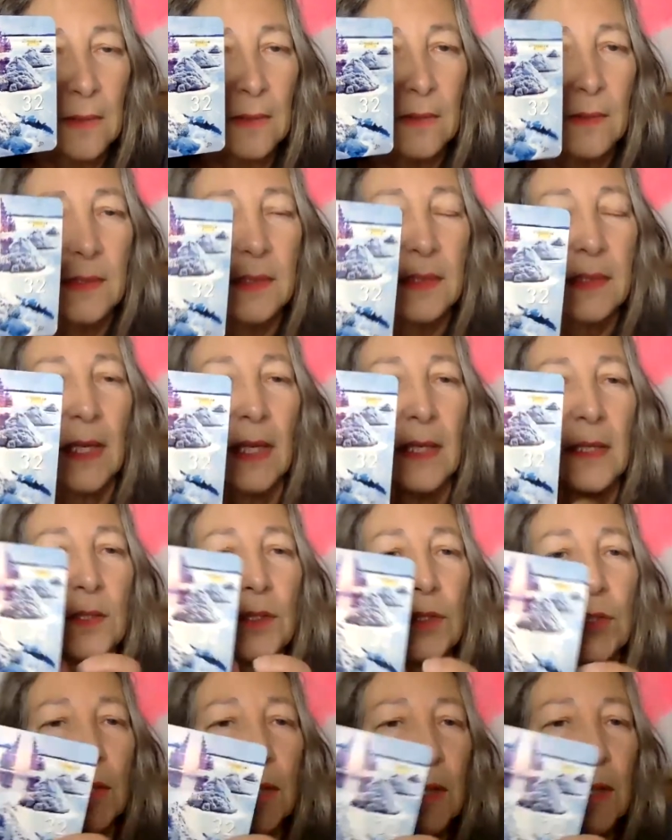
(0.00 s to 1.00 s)
This
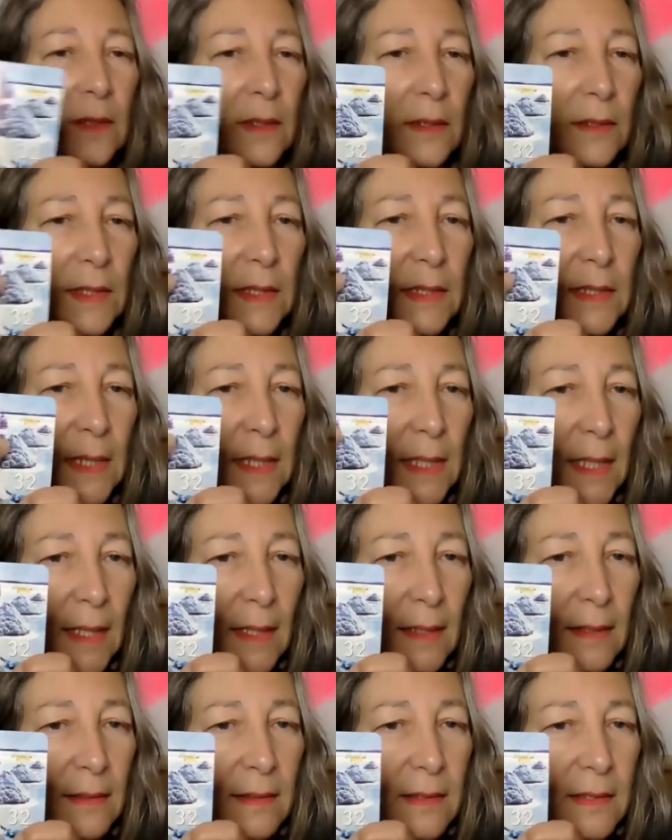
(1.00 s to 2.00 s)
energy, there is
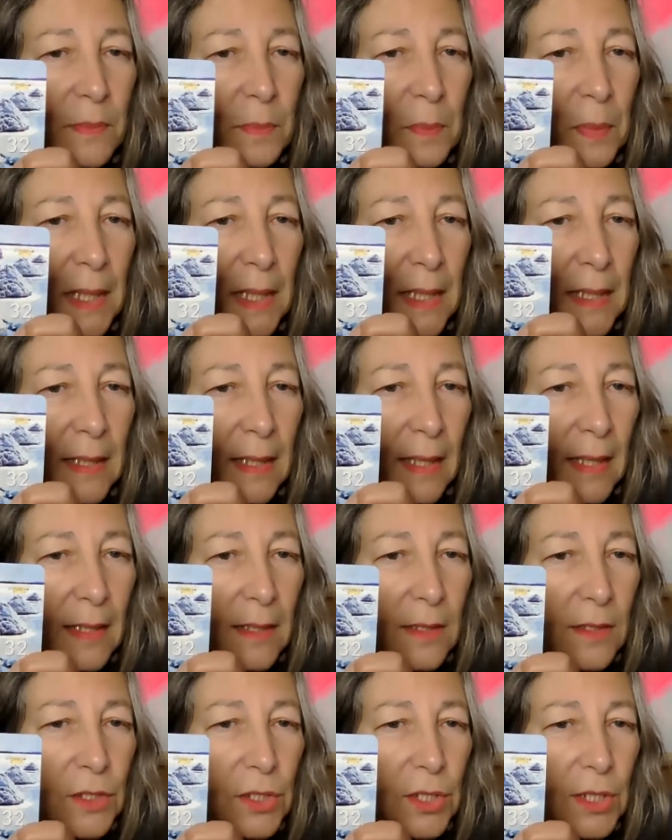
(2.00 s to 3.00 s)
again this pink
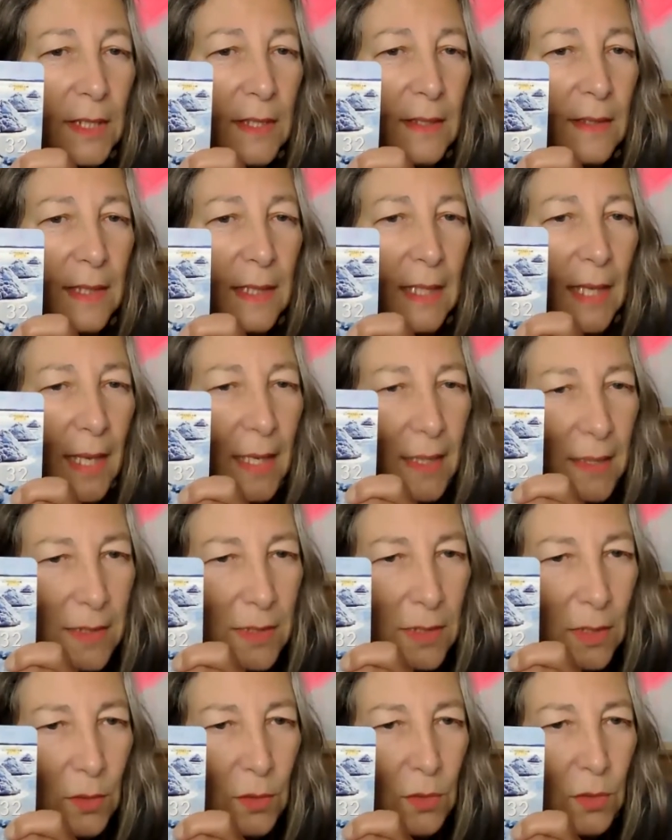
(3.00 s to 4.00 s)
energy, the
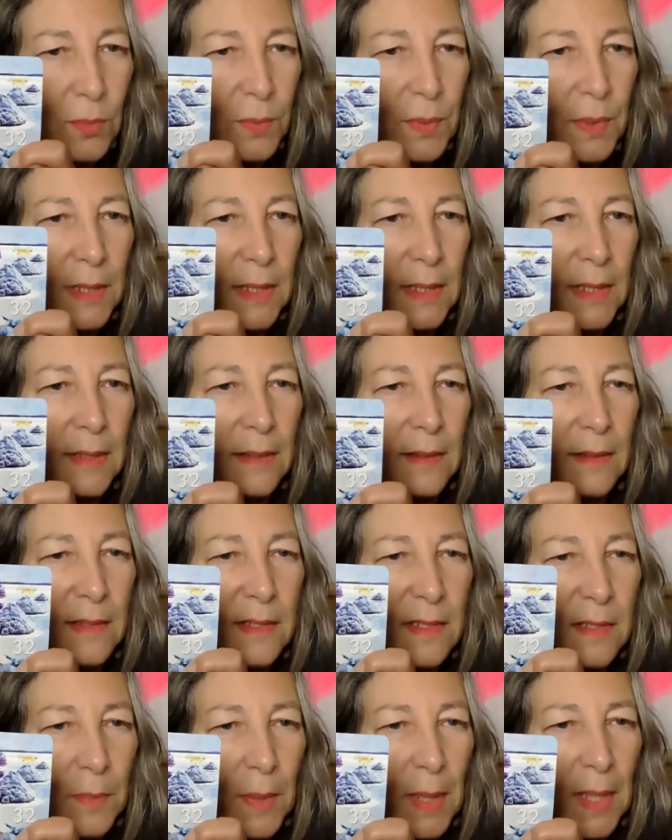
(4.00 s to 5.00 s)
gates opening, the
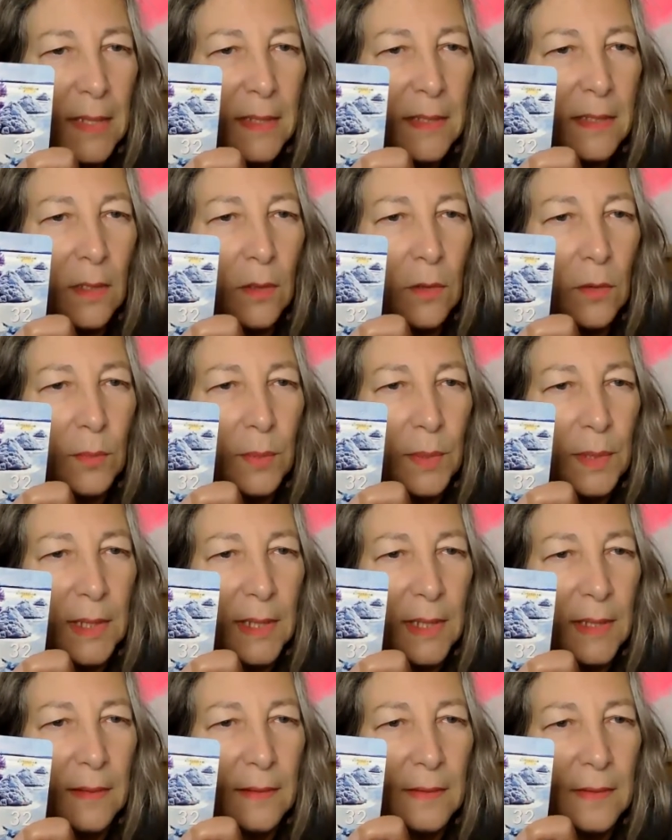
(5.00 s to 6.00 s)
space
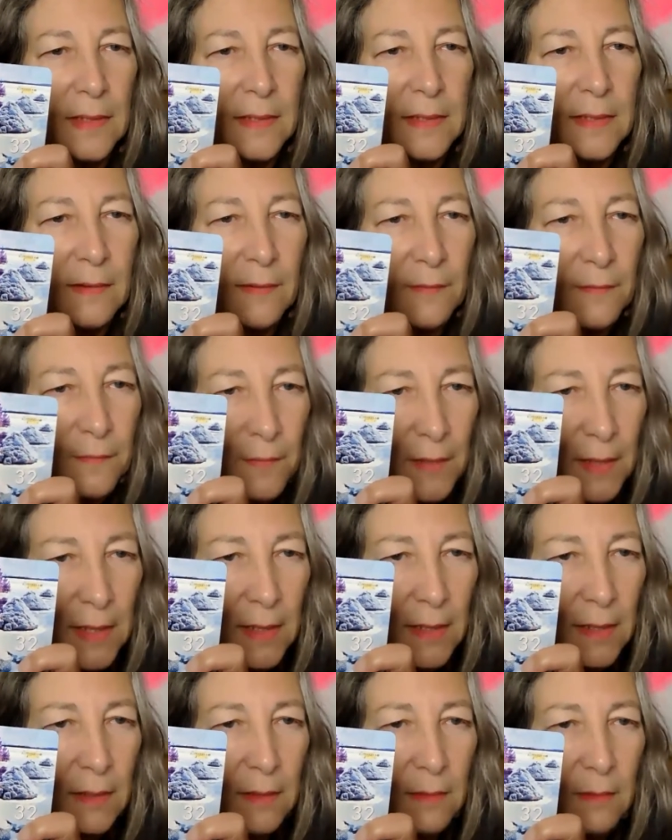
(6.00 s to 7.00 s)
opening. There's the
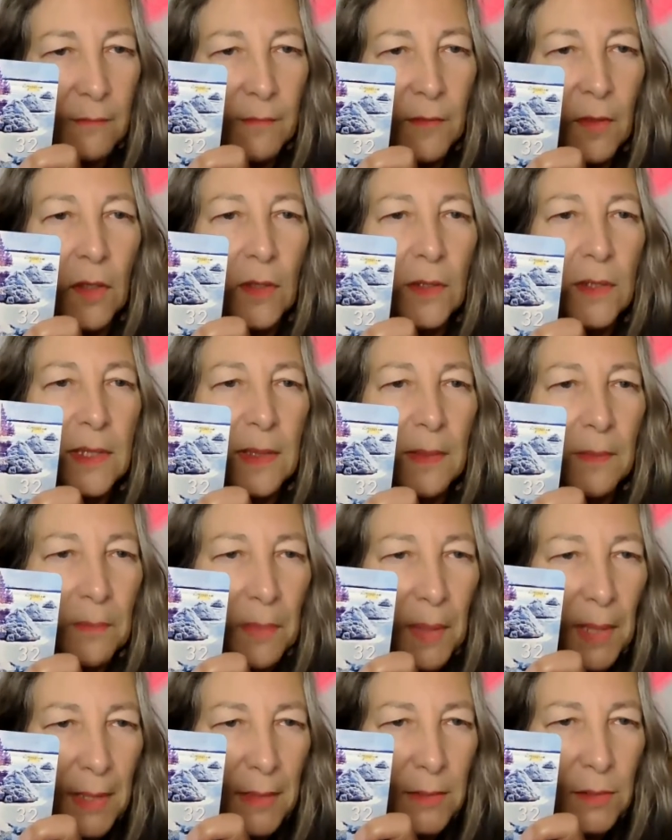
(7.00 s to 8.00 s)
figure of
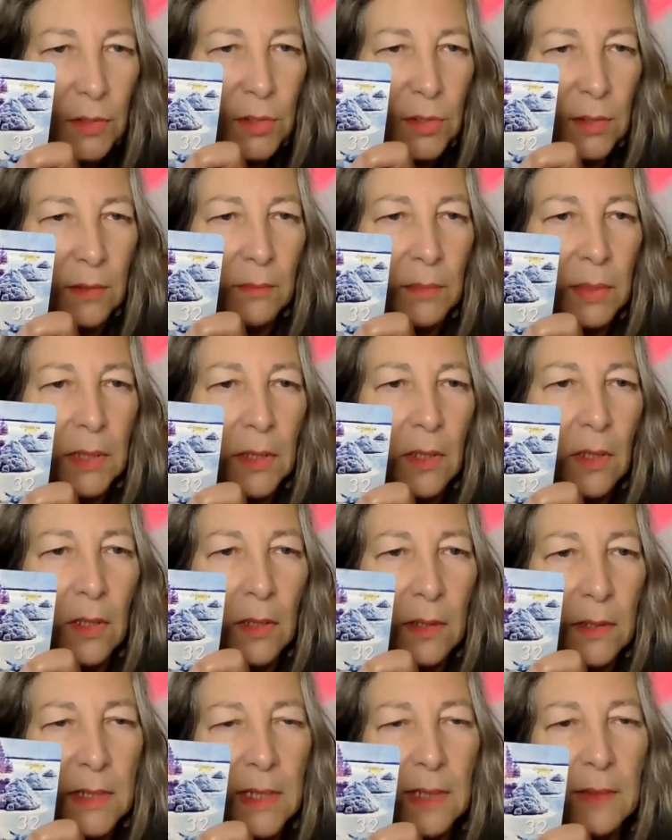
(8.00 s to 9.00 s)
contemplation, but
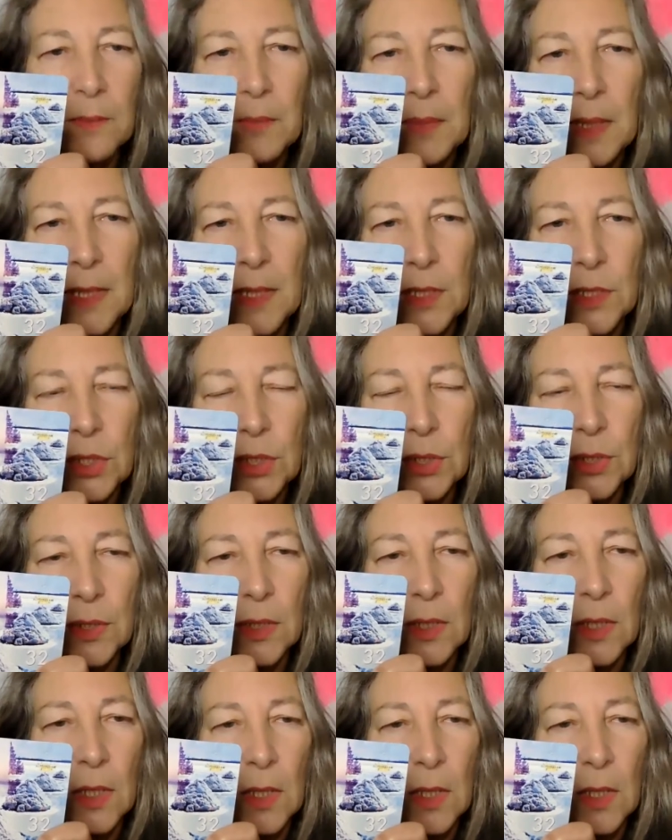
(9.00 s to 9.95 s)
contemplation